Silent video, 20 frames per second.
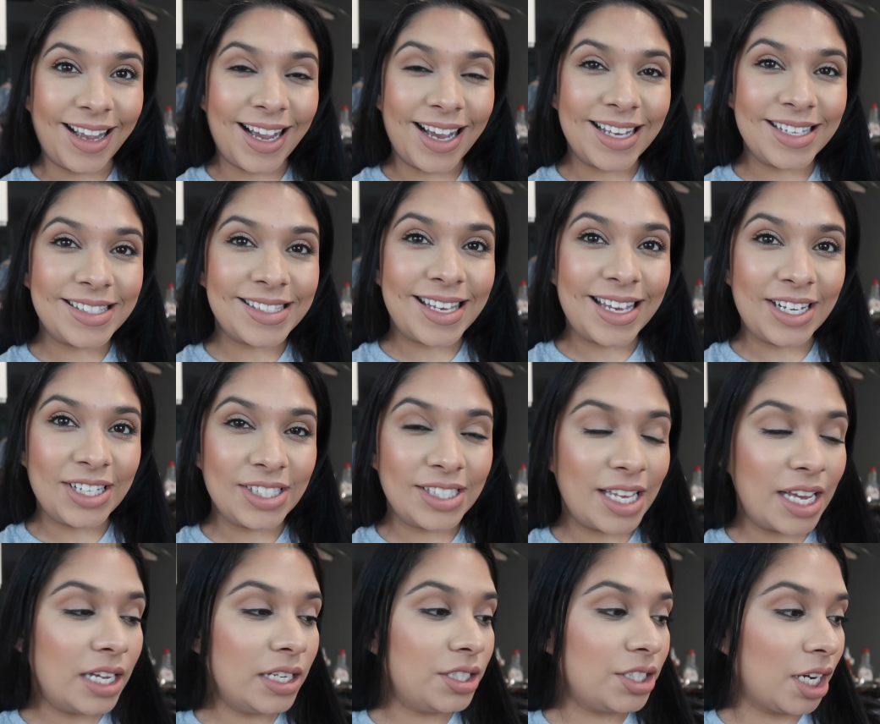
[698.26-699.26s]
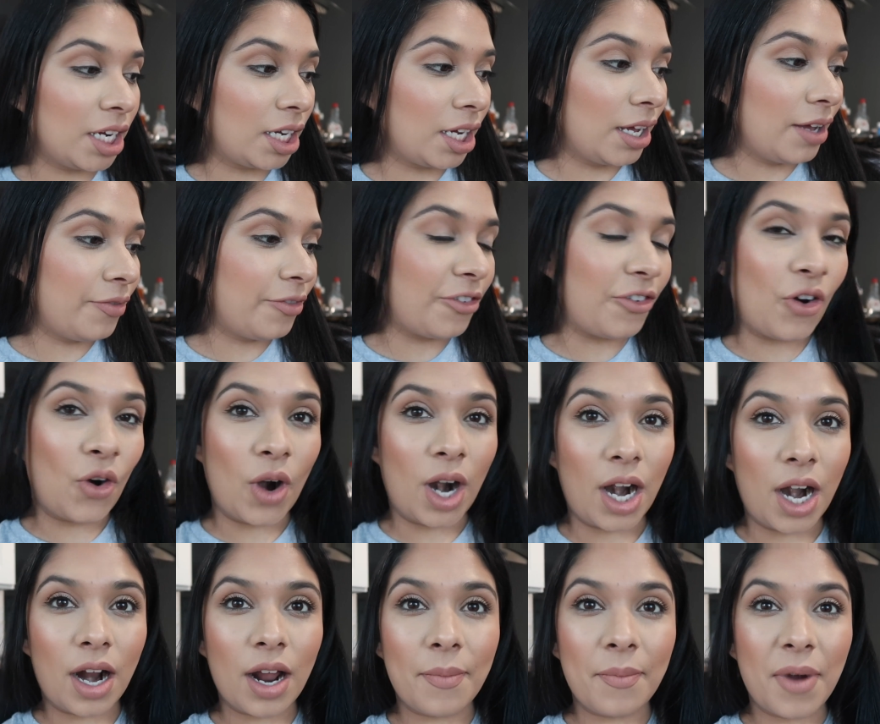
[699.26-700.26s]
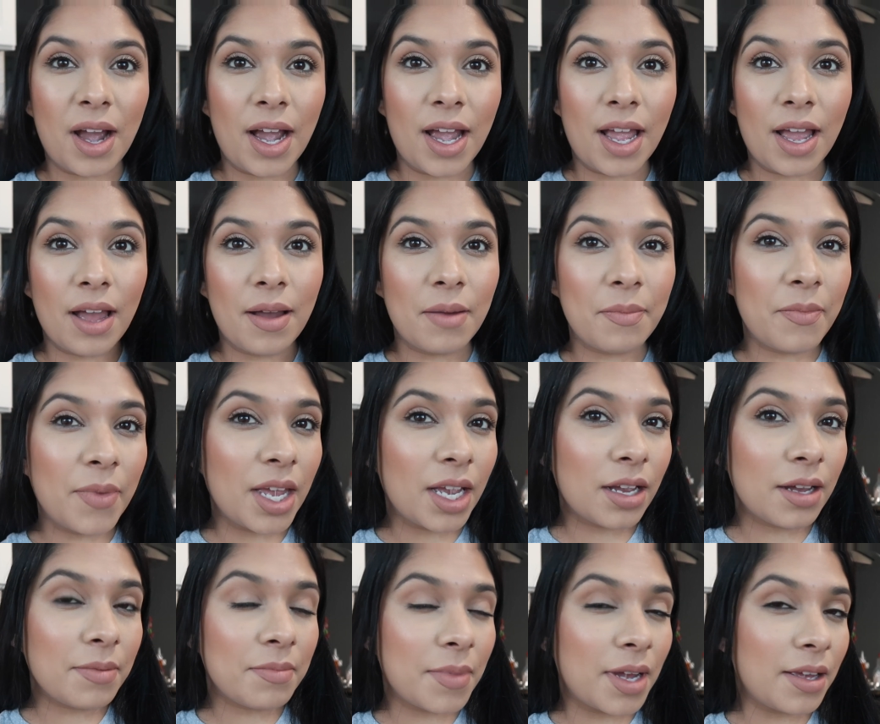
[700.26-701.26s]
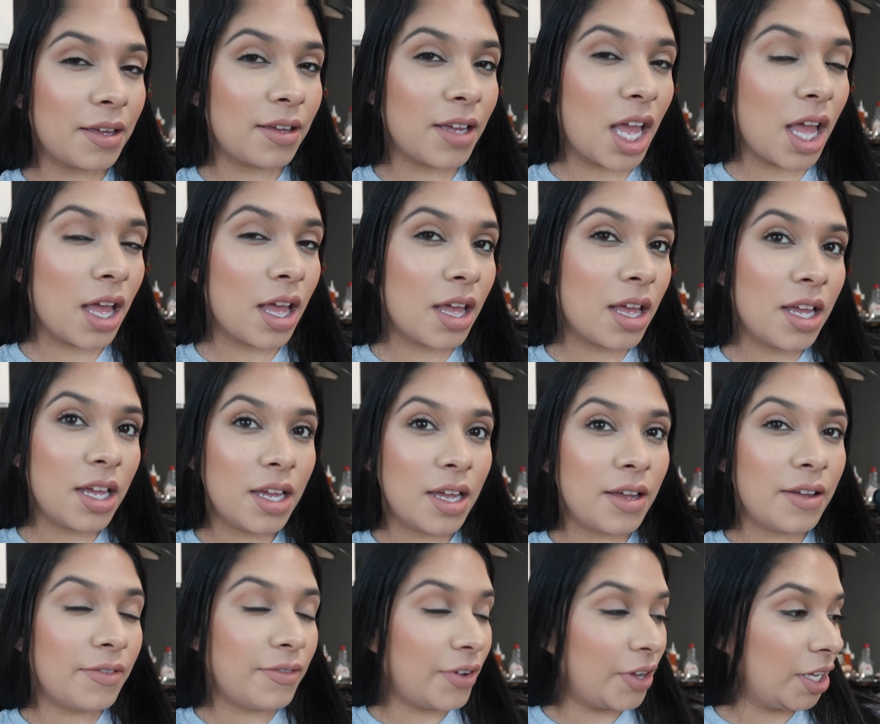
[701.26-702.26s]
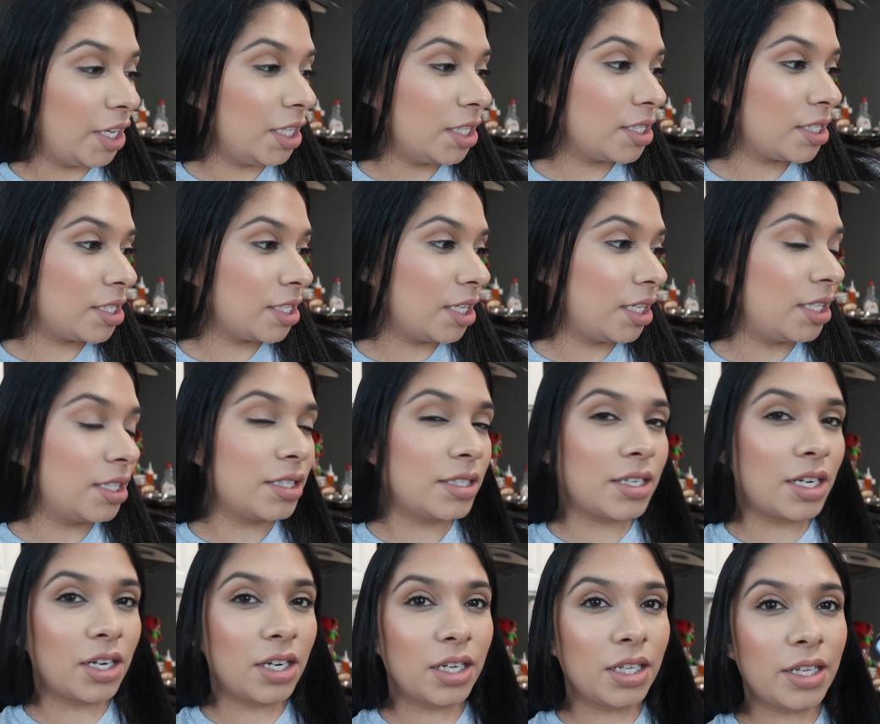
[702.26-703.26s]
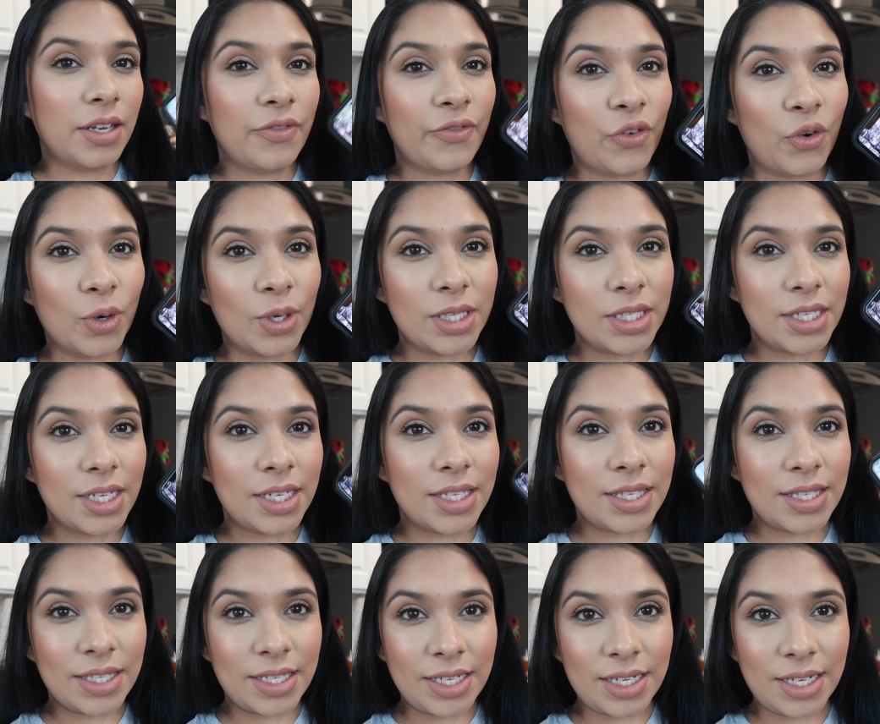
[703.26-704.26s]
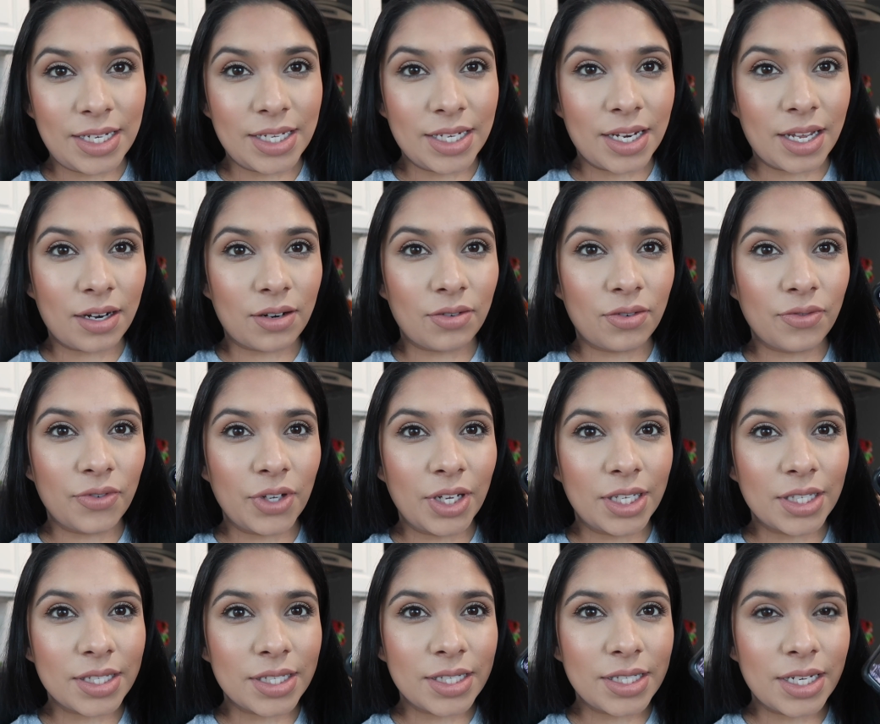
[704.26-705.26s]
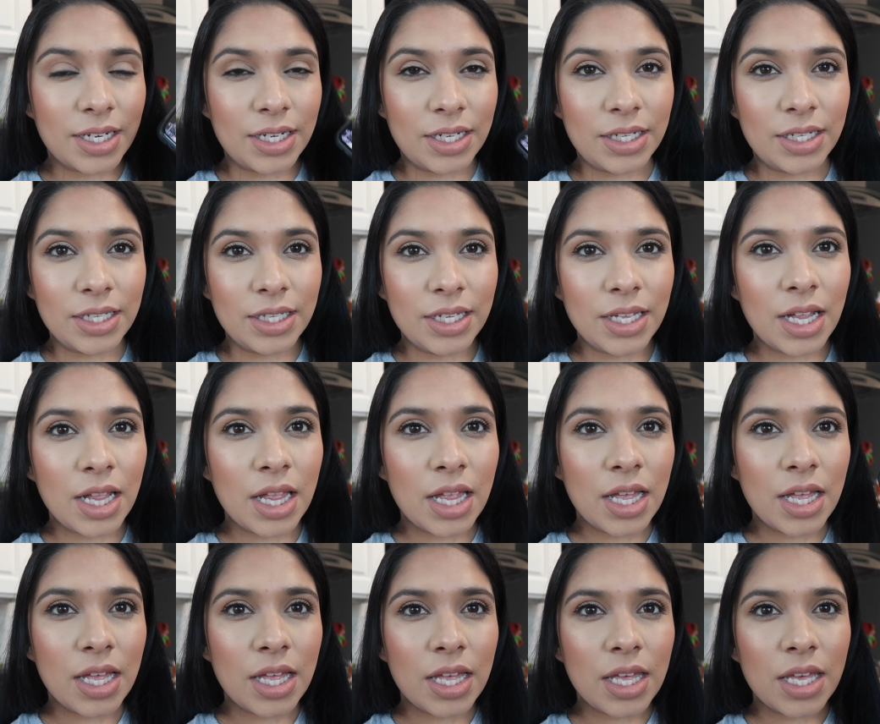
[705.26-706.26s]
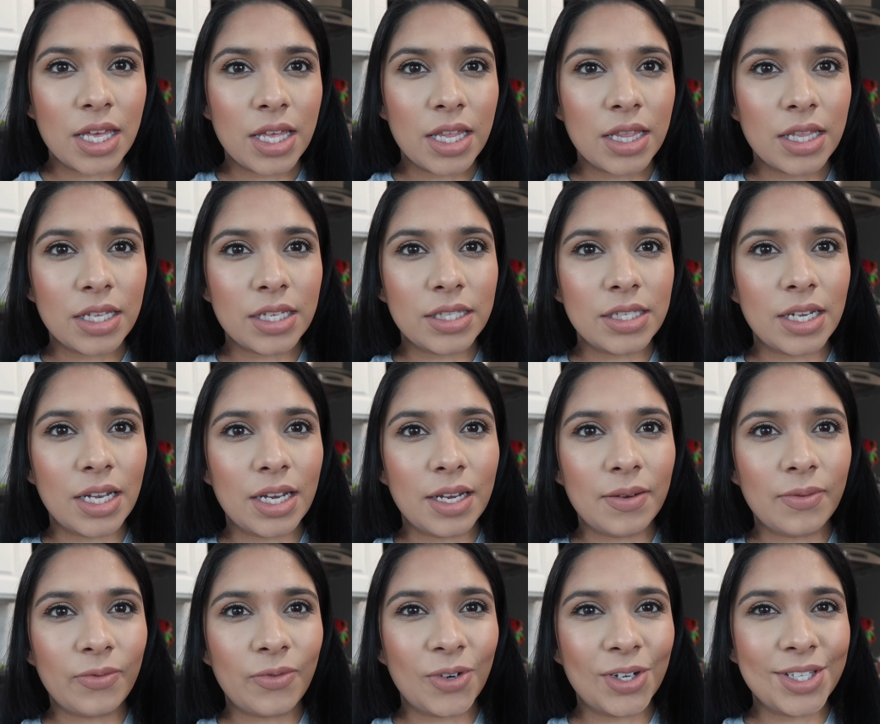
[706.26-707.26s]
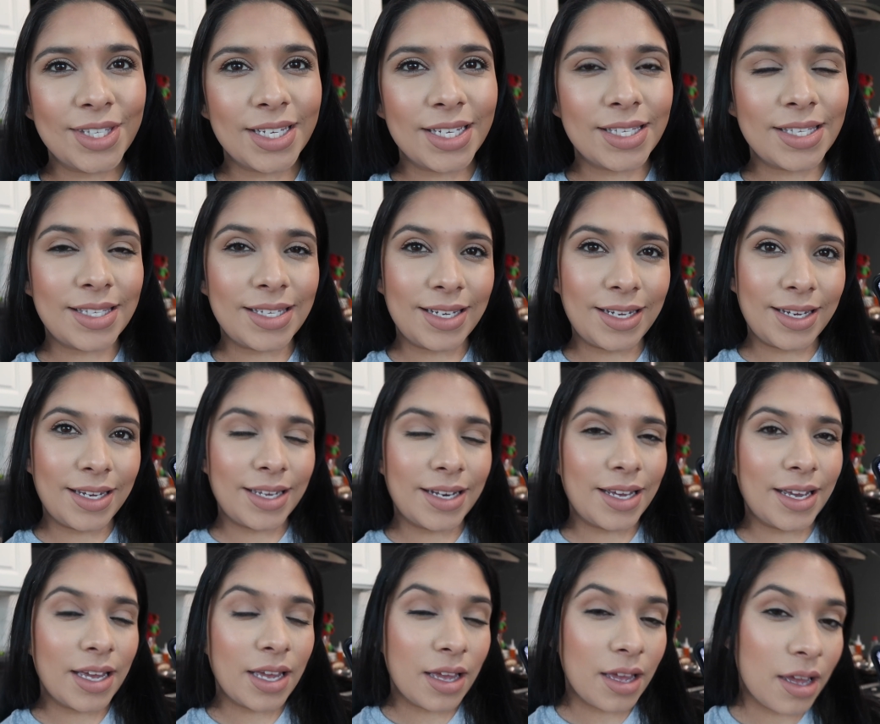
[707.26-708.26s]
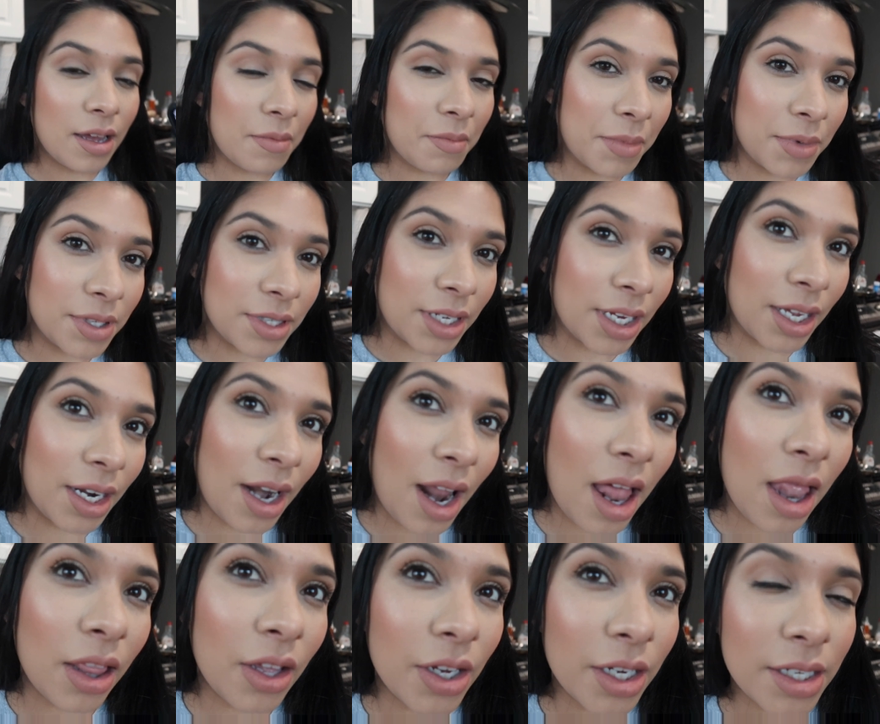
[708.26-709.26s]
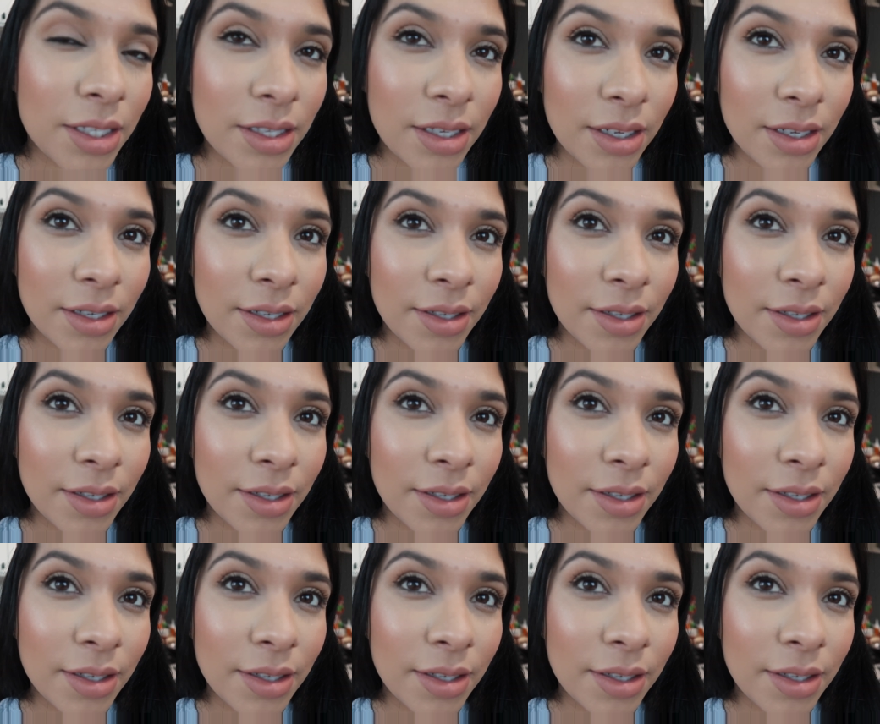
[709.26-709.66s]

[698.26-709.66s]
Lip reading: guys, here's a checkup for my makeup, my face. It is currently 4:16. I don't know if you guys can tell the time. 4:16. My skin looks...